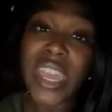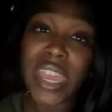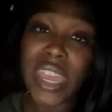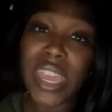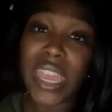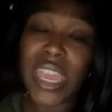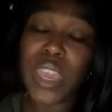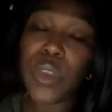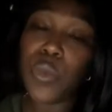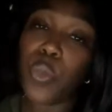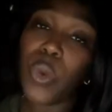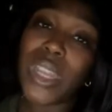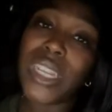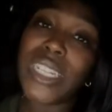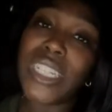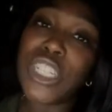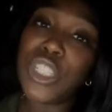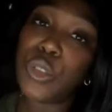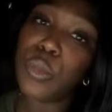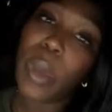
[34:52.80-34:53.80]
he
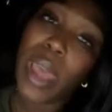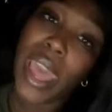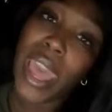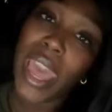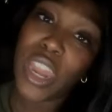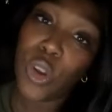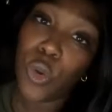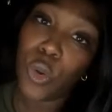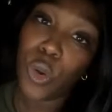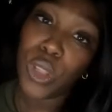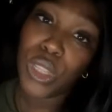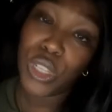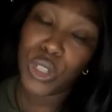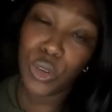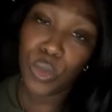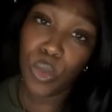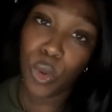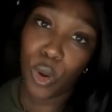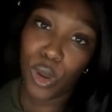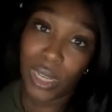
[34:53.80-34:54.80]
wouldn't do bad on the New
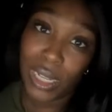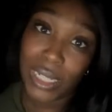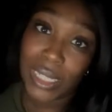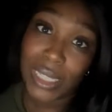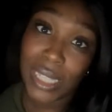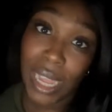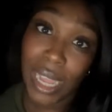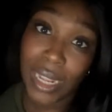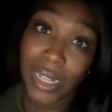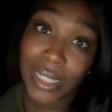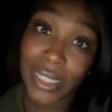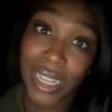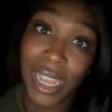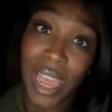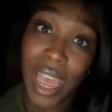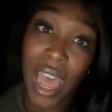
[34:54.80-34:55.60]
Orleans Saints.